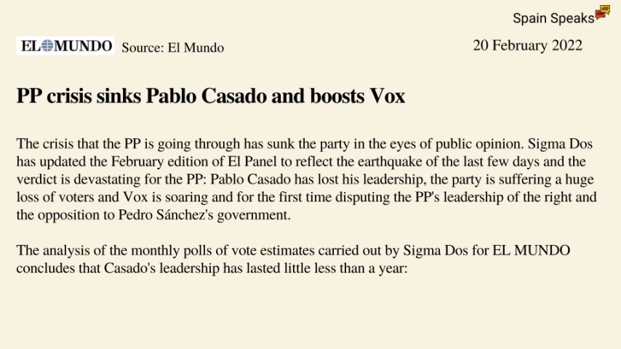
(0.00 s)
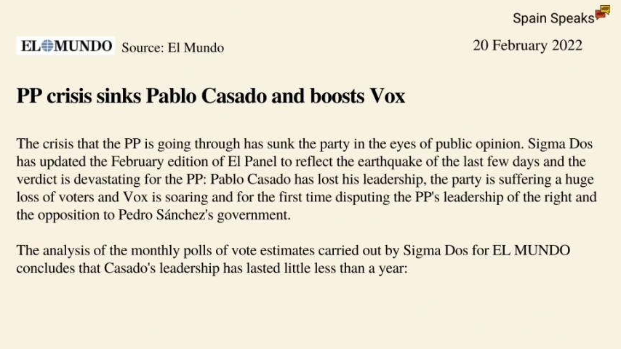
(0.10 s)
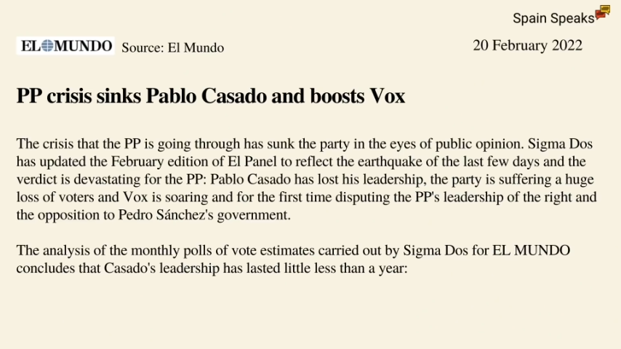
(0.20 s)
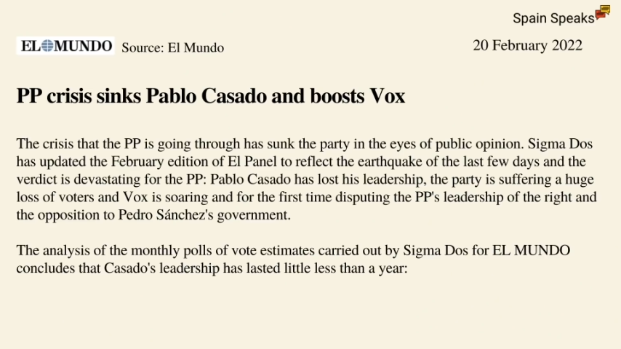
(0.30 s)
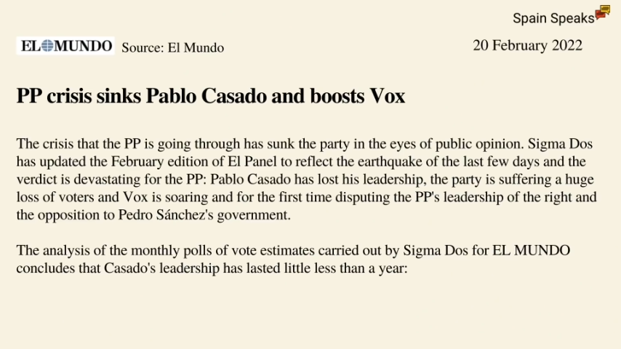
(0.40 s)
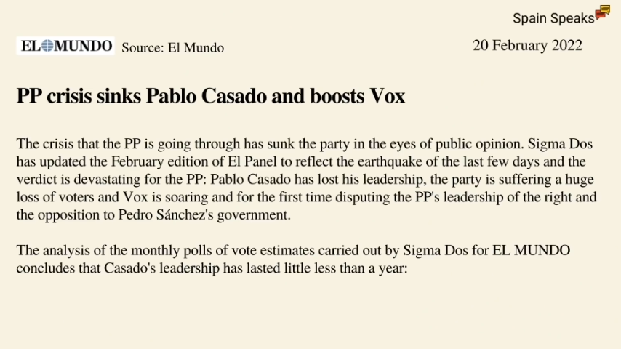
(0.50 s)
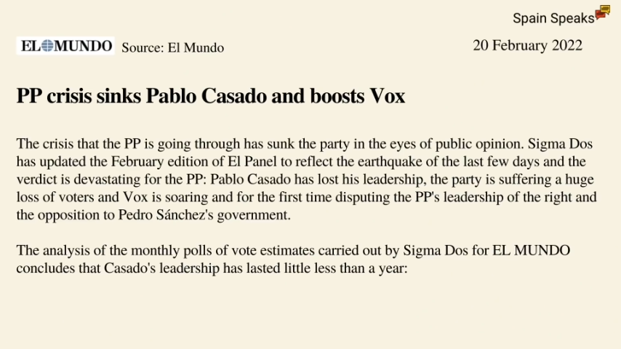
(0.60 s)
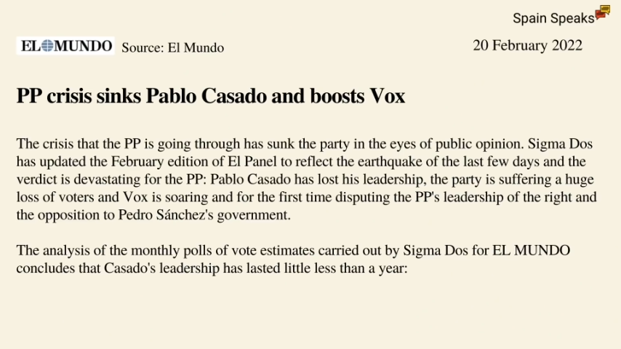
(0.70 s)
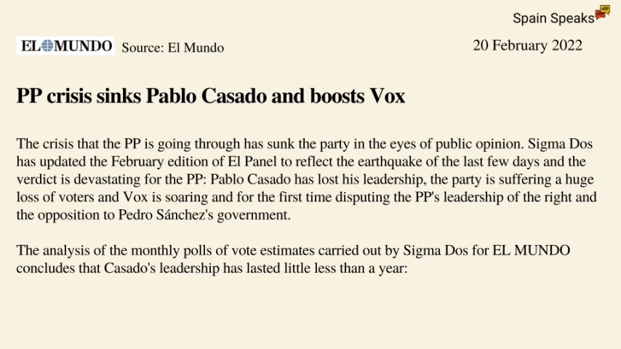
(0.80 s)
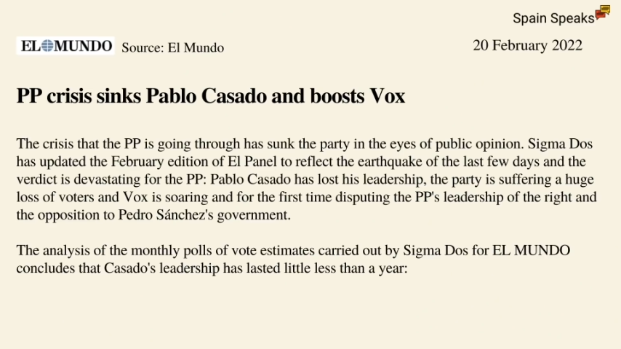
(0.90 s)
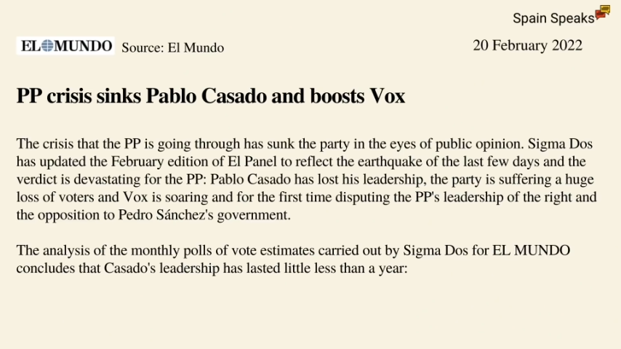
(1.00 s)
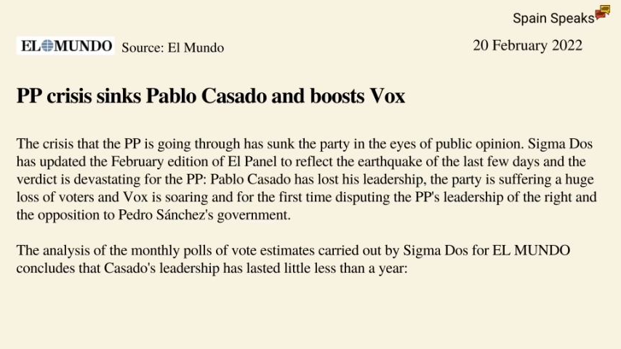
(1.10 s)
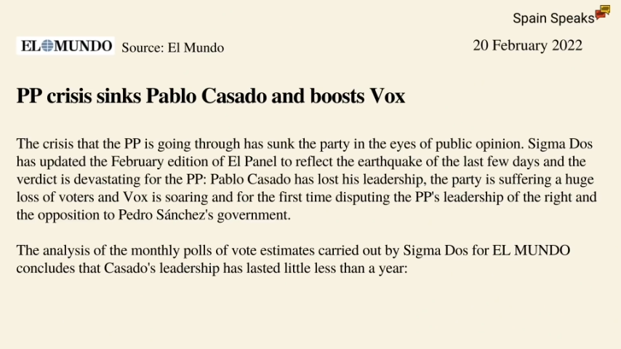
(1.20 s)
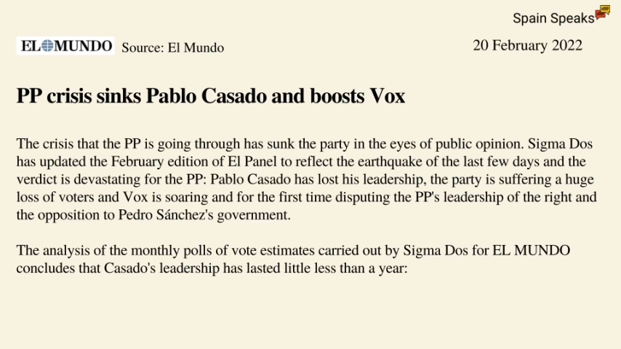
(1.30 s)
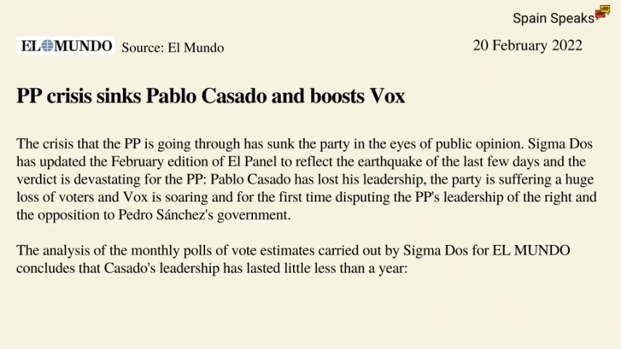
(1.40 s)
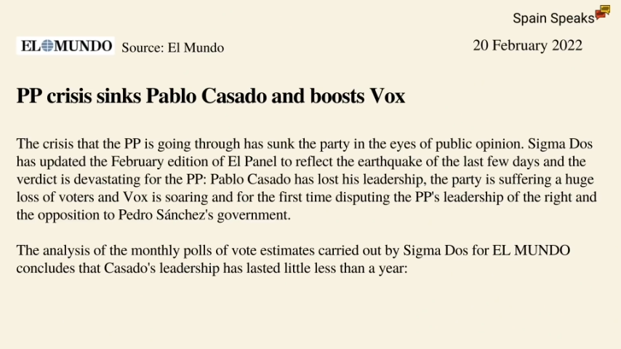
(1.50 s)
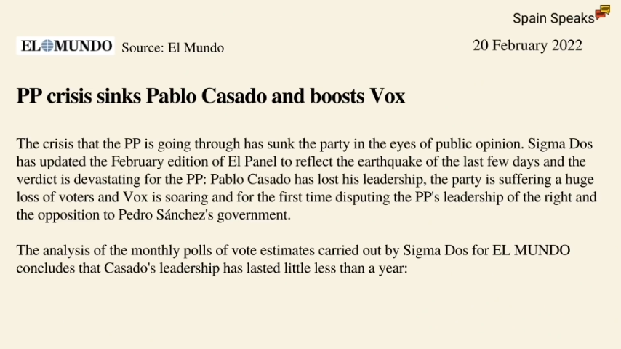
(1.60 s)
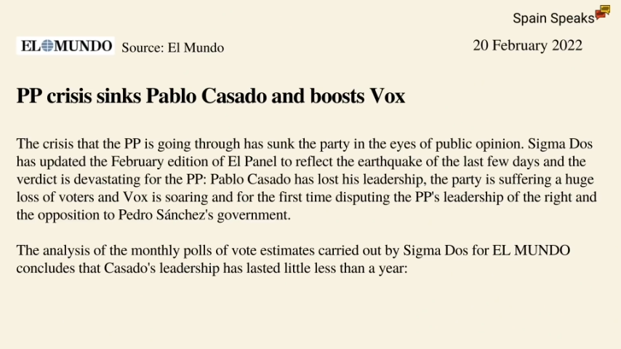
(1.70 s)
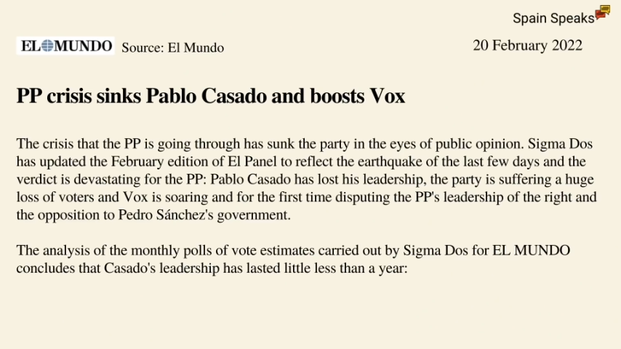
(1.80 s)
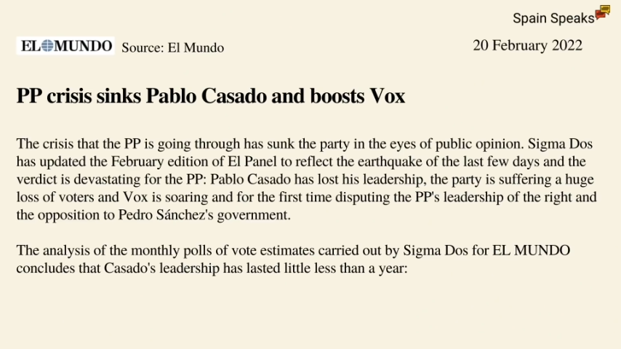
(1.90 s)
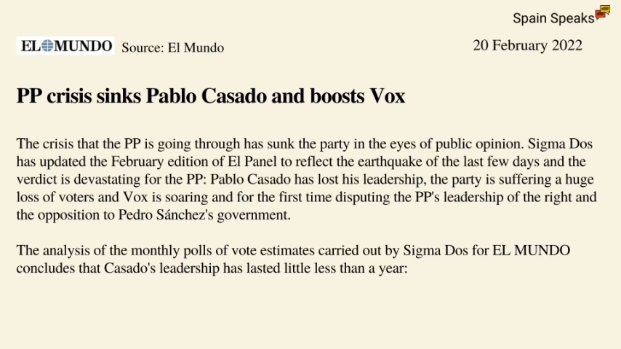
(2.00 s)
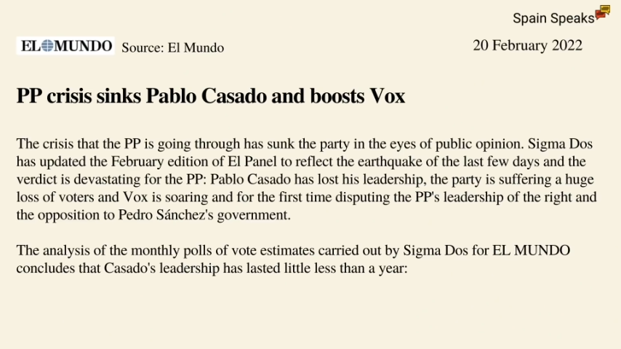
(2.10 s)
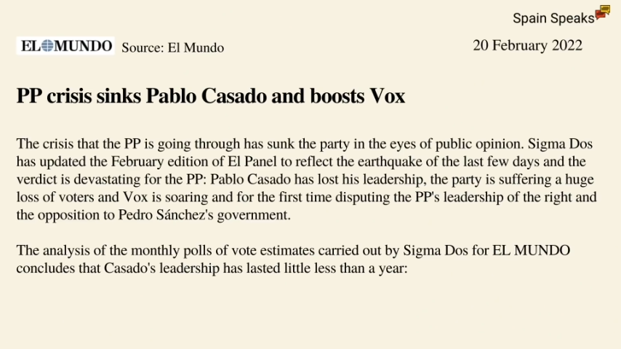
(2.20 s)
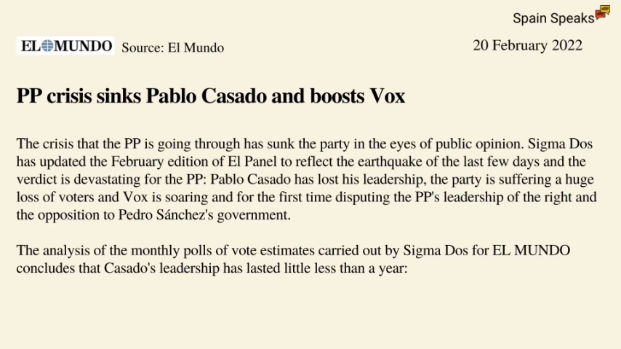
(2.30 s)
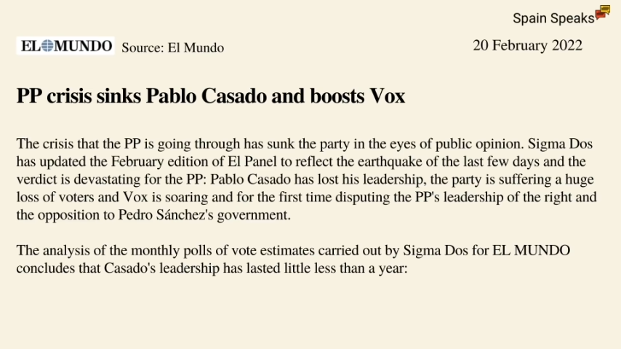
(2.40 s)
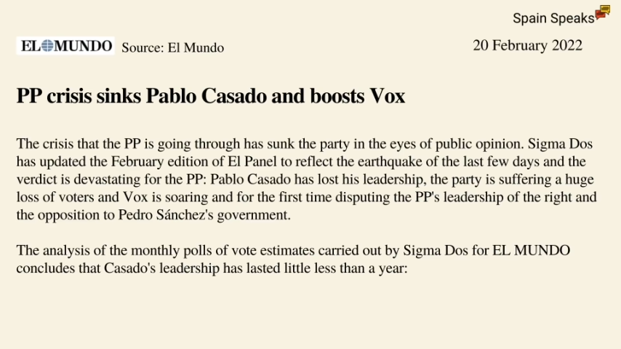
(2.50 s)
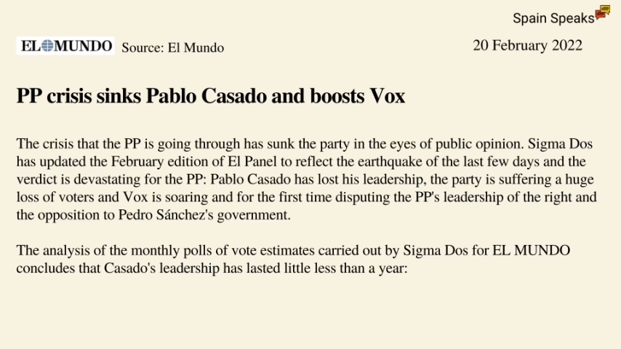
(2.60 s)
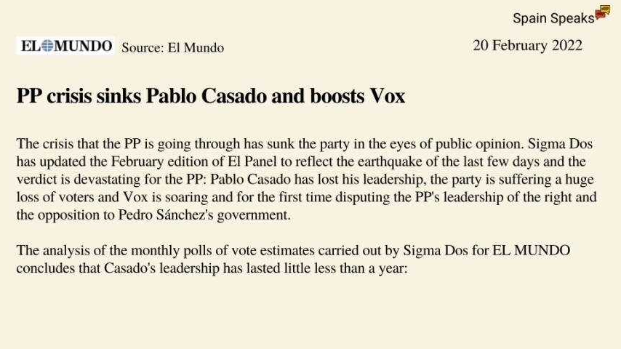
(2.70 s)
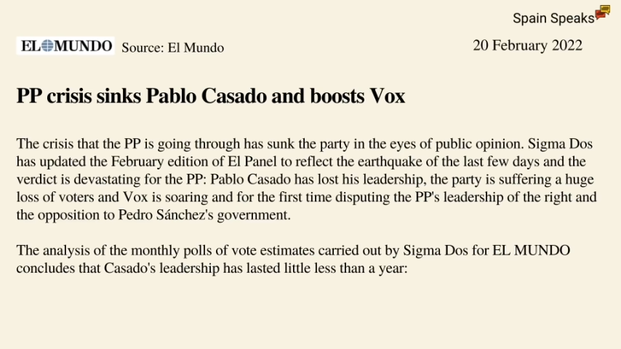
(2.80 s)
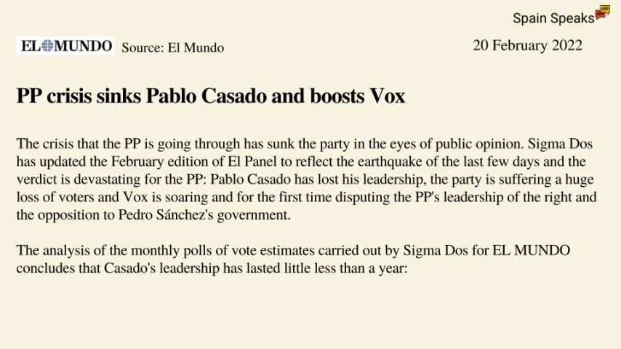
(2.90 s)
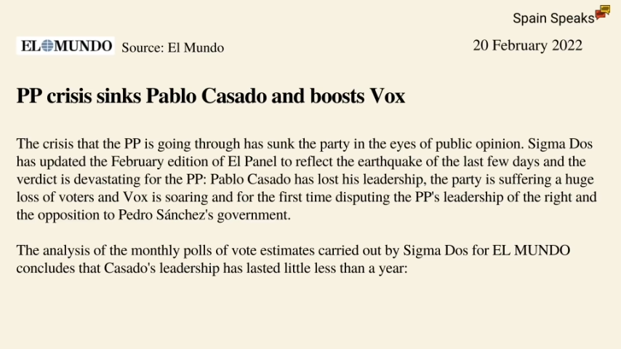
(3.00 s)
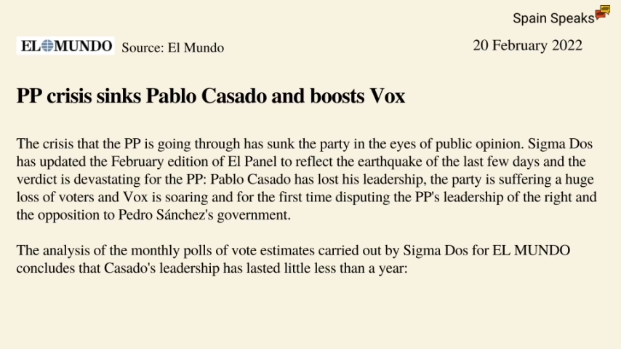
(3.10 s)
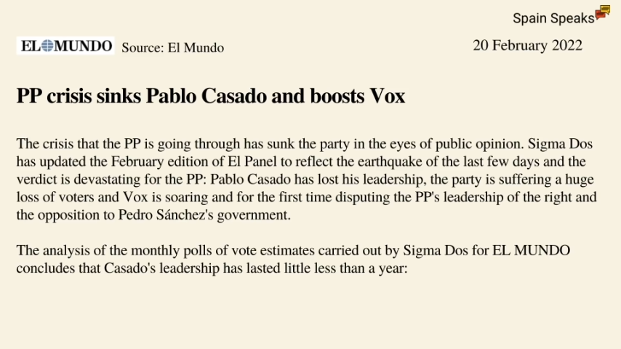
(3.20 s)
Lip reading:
(no speaker visible)